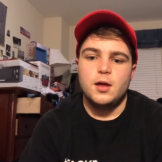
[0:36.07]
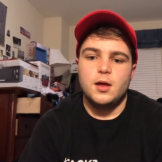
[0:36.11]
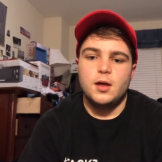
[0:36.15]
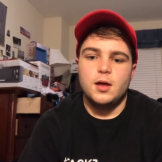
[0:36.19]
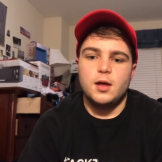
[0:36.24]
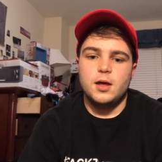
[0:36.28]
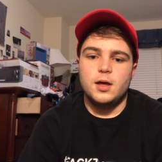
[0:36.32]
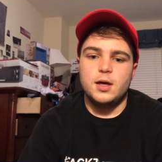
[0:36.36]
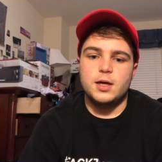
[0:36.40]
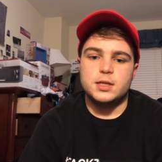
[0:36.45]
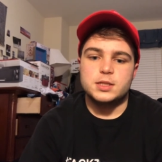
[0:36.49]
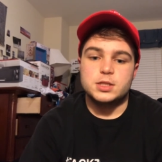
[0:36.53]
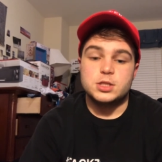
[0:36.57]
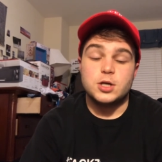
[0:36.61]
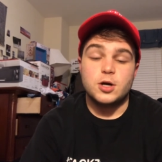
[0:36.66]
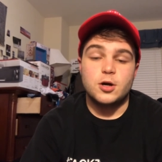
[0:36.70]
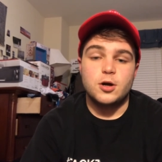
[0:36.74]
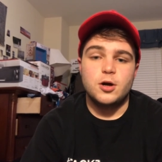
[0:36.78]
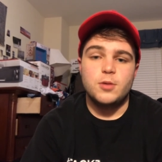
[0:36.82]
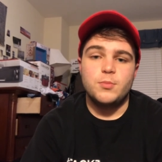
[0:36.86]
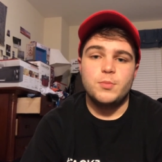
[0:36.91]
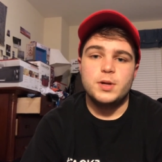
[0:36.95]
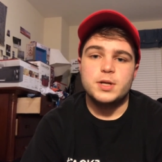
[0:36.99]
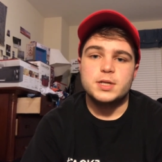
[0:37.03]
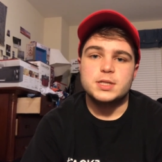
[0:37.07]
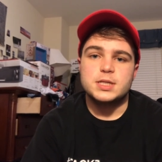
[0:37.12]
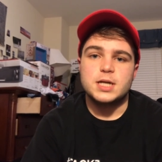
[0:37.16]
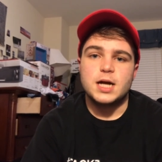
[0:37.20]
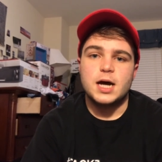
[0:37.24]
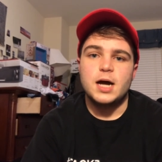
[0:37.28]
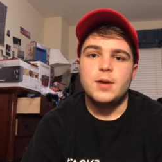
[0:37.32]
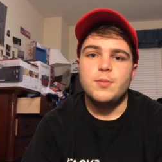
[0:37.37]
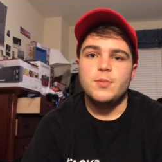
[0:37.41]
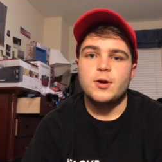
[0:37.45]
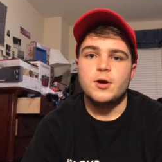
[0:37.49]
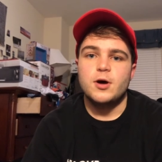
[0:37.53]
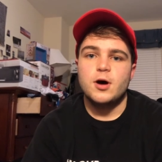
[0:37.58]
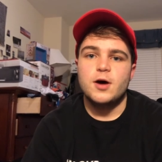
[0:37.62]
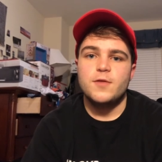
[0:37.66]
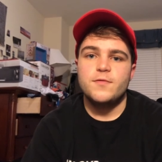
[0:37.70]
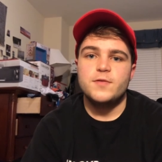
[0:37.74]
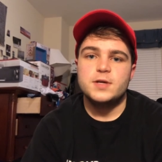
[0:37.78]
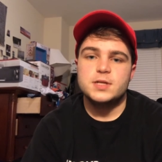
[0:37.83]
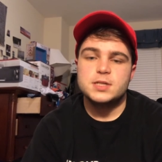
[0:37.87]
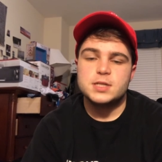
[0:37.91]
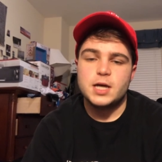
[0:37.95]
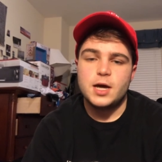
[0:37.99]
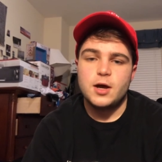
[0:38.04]
his term, his time in
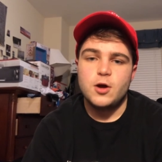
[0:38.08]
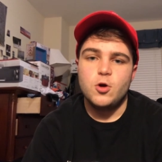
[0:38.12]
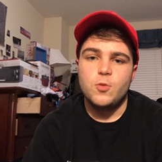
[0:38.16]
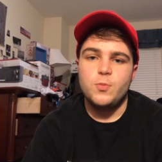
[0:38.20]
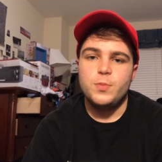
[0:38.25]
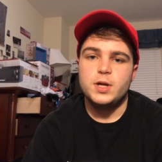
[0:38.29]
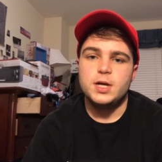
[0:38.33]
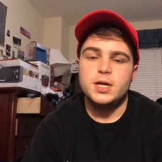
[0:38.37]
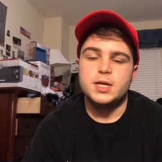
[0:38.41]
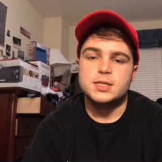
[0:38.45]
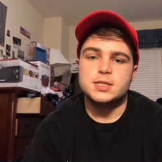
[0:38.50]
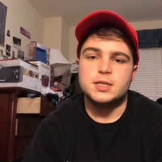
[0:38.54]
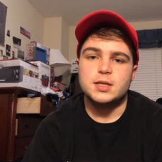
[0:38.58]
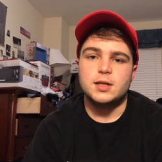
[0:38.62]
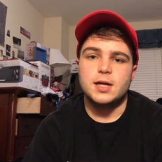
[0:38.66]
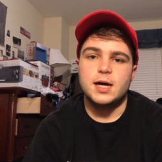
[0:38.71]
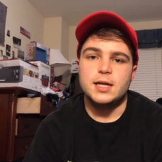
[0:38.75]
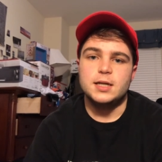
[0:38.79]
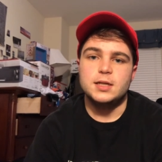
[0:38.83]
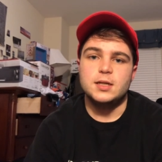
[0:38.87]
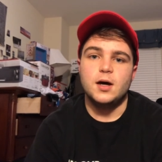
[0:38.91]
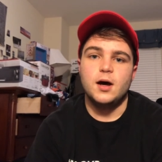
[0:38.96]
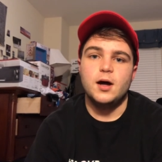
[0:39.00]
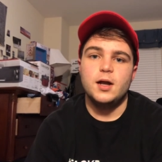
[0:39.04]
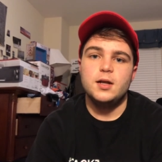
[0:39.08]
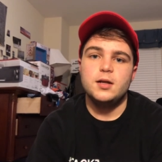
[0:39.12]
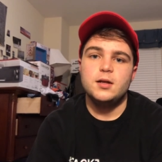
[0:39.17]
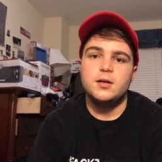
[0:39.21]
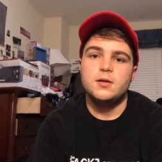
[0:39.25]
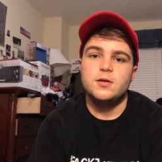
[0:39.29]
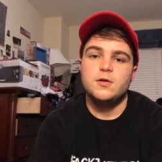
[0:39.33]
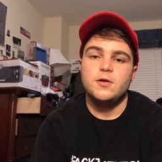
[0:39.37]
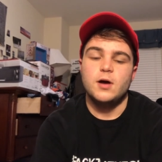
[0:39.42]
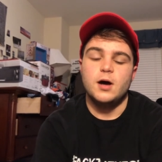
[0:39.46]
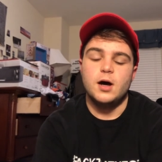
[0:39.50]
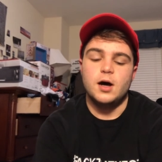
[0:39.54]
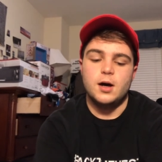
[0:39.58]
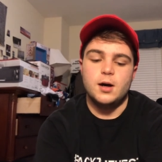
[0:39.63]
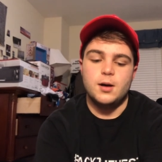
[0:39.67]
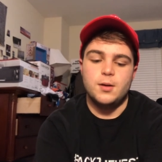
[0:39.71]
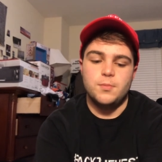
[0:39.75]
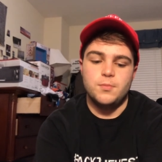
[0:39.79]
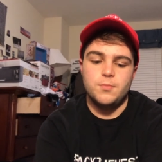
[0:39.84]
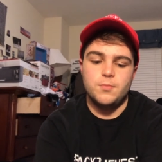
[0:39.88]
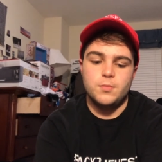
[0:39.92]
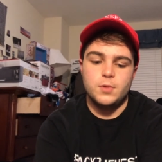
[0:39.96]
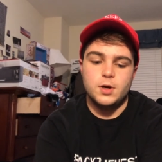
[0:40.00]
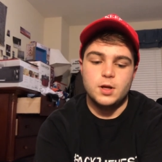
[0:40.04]
office, I hope he gets a lot done,
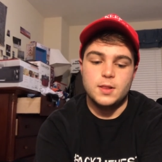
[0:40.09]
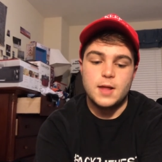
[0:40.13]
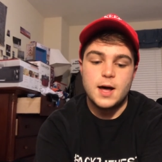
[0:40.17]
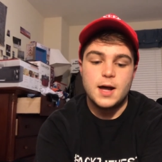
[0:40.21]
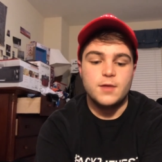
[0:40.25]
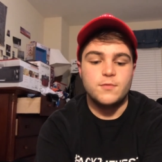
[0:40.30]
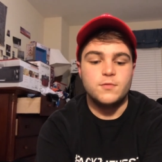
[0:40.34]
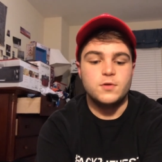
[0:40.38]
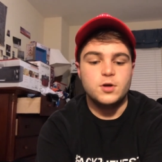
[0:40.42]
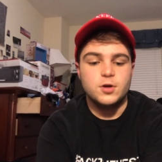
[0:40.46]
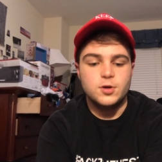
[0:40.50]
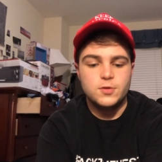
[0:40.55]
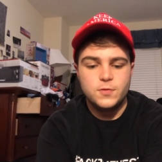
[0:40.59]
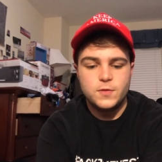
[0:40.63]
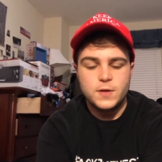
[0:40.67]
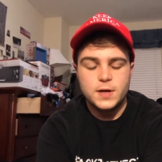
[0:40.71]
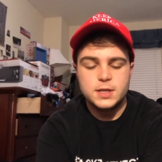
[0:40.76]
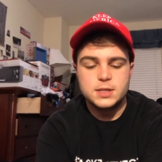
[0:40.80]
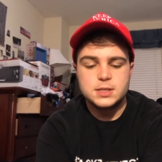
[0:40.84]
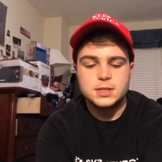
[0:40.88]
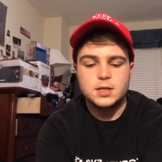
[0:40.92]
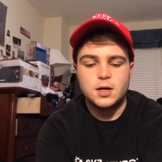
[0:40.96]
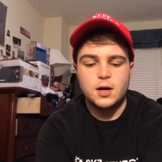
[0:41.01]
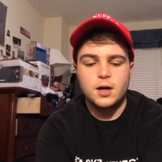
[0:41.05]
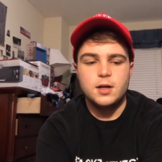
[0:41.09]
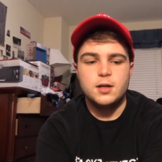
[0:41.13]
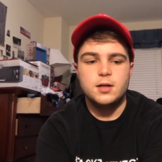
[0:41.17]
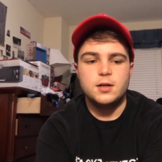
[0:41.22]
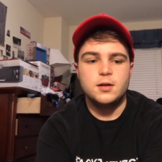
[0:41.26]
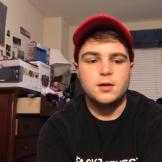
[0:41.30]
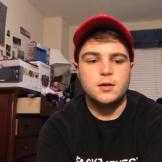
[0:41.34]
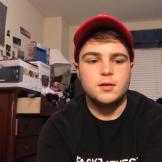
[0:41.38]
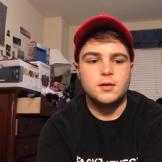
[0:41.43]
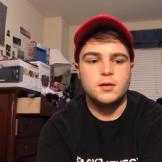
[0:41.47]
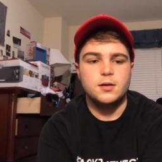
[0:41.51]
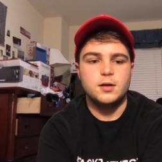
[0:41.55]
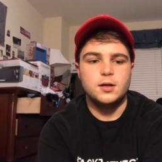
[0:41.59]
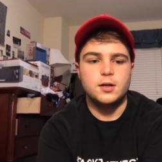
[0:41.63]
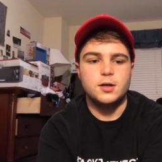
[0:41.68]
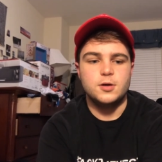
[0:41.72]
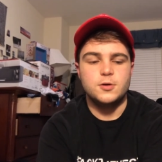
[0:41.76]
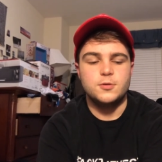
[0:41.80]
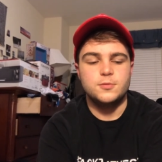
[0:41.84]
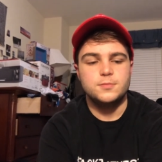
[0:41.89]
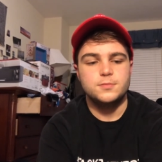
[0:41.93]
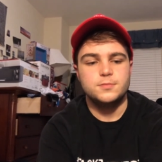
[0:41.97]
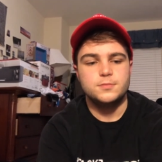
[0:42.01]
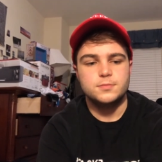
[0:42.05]
um, a lot of good things done, you know.
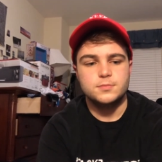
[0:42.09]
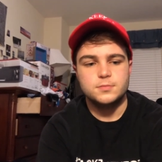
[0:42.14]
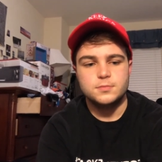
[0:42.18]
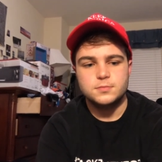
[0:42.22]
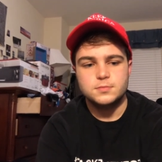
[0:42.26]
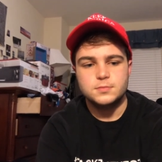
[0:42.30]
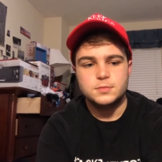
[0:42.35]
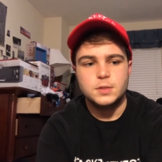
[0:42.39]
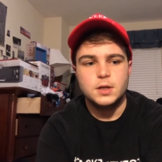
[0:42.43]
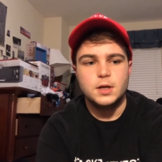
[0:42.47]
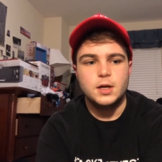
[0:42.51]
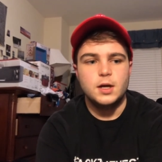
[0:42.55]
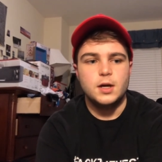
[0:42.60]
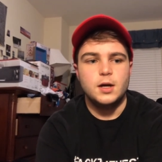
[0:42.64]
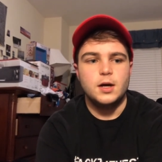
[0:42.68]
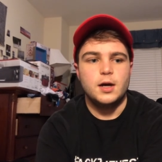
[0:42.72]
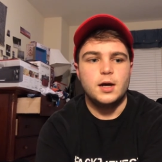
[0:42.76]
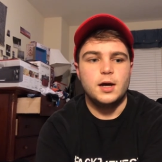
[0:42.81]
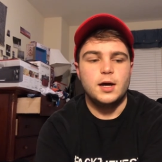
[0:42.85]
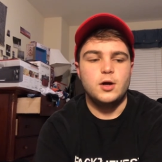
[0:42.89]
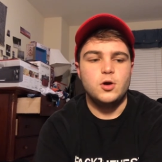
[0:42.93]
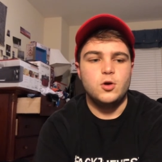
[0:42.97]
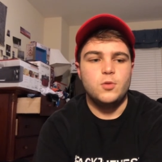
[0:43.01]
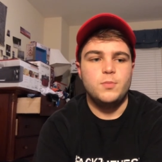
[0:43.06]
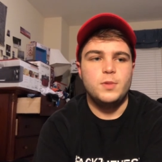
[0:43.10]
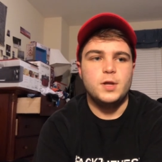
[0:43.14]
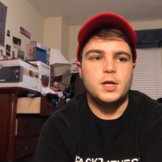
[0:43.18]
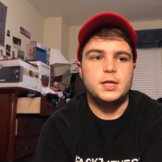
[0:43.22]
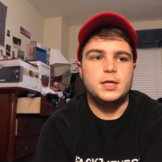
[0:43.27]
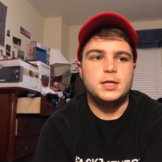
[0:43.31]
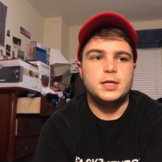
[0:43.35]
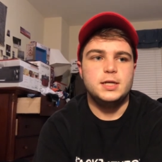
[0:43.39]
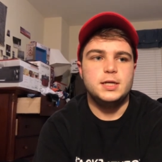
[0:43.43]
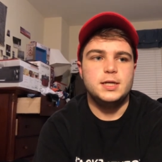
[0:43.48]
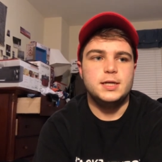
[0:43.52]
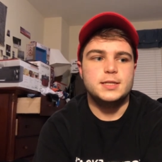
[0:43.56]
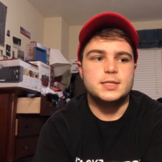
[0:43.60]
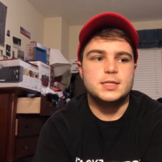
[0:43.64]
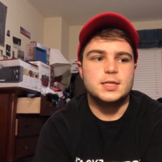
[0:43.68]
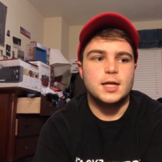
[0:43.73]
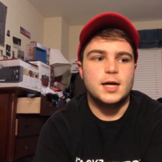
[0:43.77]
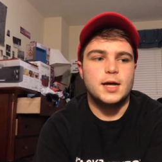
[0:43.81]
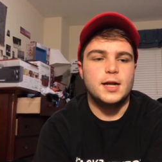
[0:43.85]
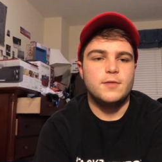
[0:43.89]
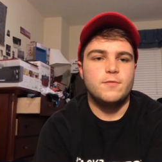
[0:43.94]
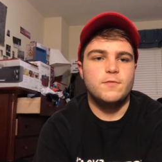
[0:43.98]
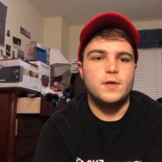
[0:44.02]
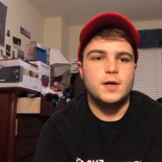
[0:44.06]
I hope that he gets a
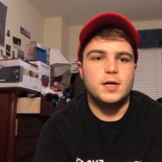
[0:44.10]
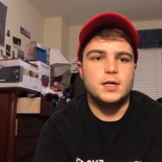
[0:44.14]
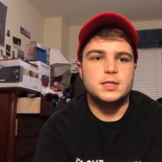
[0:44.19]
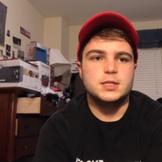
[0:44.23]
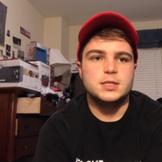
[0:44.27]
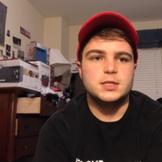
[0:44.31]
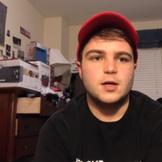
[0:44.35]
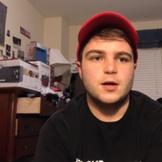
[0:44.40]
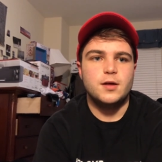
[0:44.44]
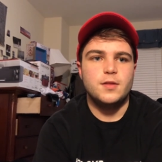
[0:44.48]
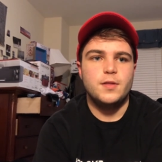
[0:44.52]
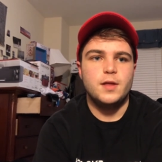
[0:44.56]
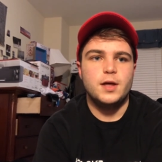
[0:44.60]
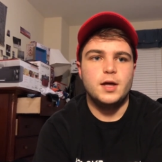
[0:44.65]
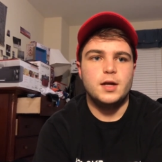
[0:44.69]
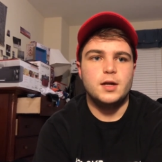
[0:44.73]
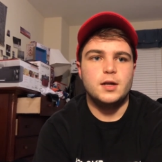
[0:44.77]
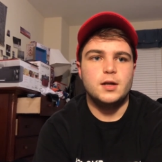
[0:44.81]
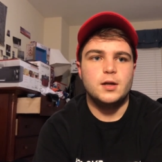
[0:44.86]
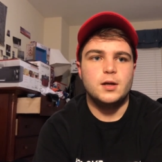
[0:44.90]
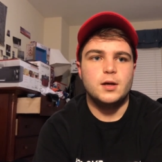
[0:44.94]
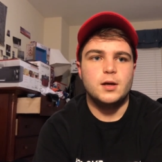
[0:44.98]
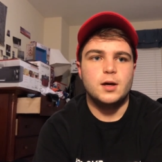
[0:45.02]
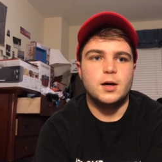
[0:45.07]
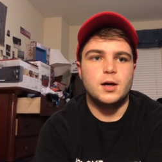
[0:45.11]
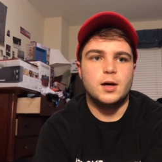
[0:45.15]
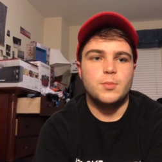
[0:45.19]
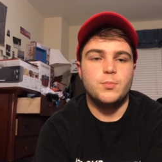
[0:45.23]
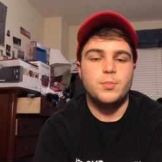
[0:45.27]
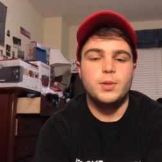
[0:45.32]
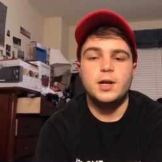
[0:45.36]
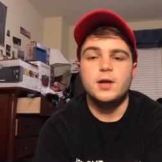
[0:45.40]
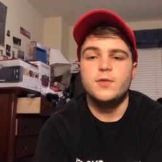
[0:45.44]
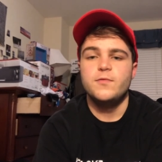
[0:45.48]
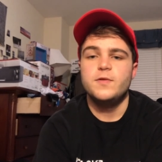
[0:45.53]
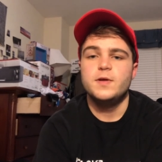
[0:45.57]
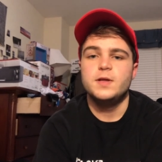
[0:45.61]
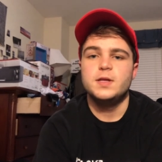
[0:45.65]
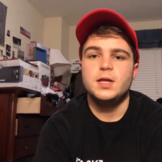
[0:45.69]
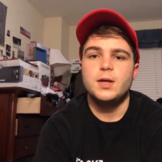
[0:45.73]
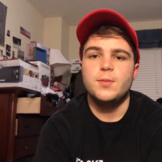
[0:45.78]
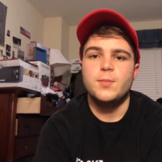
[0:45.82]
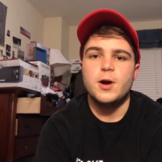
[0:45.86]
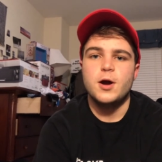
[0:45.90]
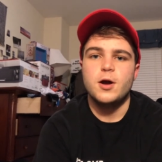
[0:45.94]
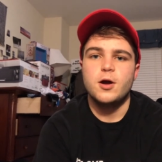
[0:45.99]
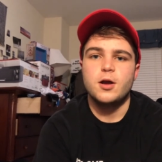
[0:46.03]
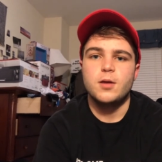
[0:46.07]
lot of things done that uh, benefit the
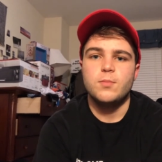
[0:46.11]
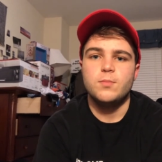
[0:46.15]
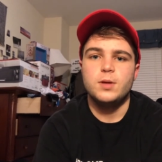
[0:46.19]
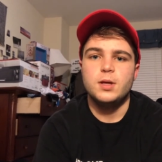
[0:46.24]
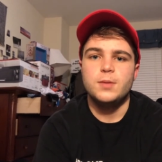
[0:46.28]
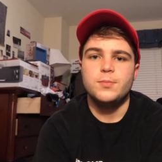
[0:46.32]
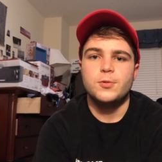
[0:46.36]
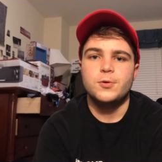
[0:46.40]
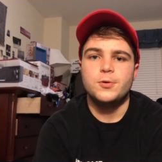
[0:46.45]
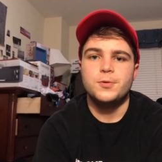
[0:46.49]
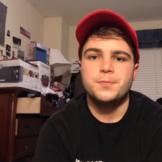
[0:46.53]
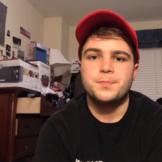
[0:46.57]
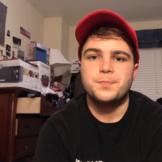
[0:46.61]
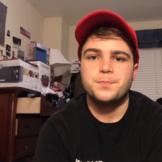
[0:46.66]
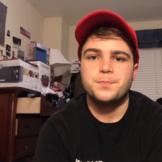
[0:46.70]
American people